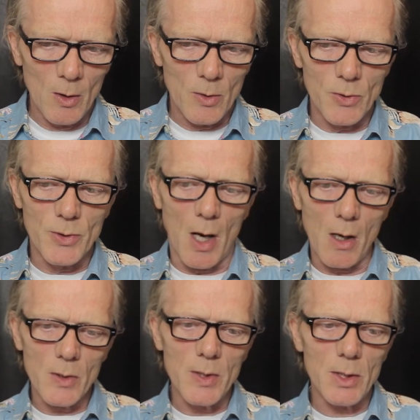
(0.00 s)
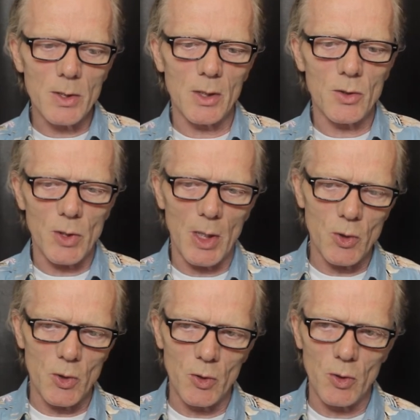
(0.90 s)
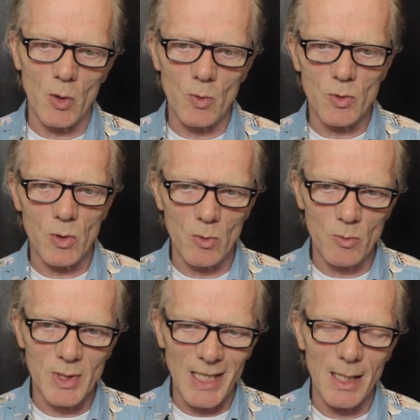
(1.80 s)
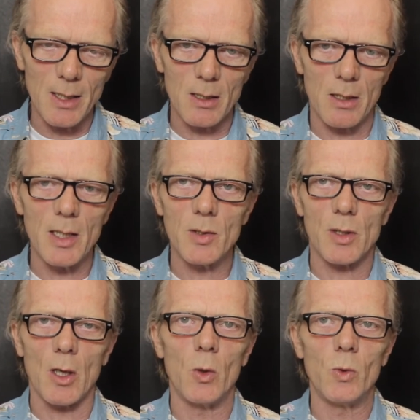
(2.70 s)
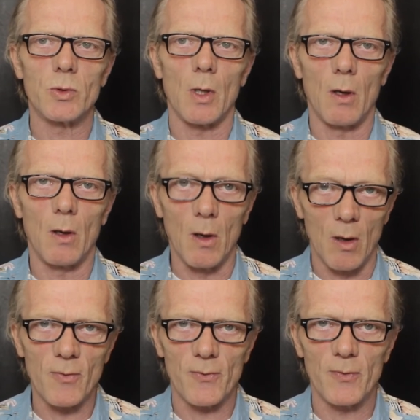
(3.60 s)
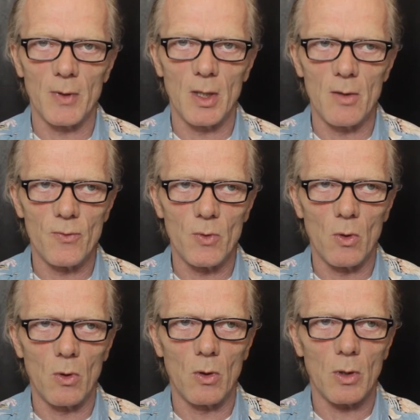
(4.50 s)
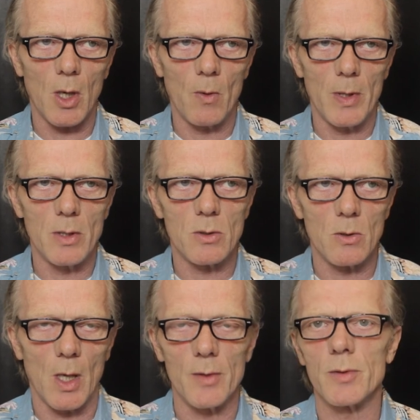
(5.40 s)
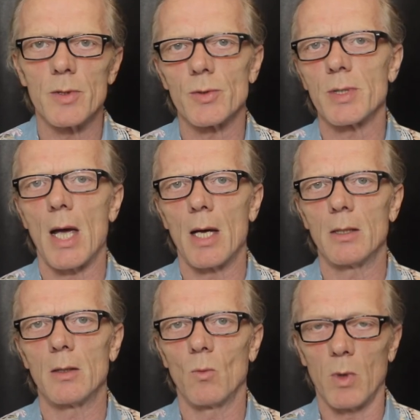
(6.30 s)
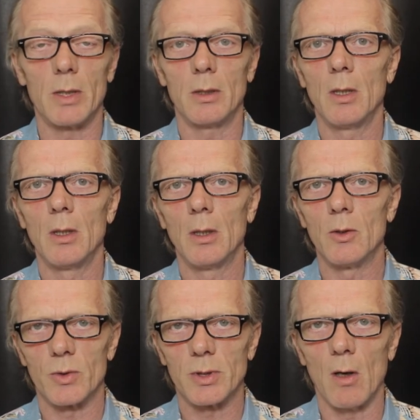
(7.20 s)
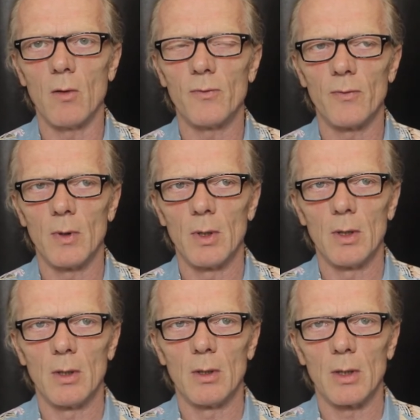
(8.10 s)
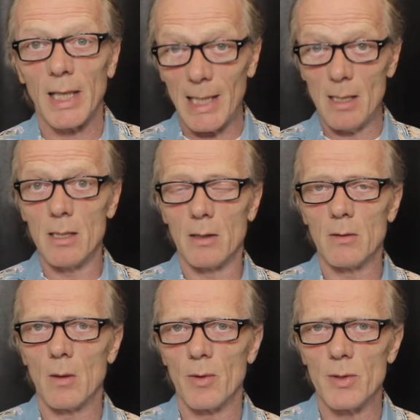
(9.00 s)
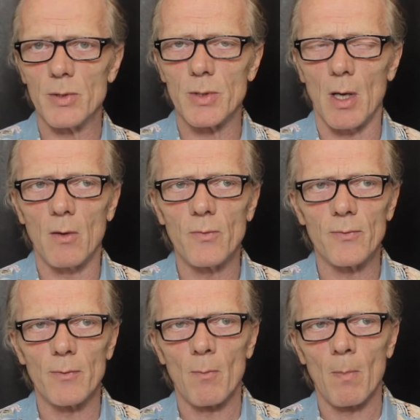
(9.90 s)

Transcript: the darkness is teaching you to take these coats off if you're going to understand one, yourself, healing the self,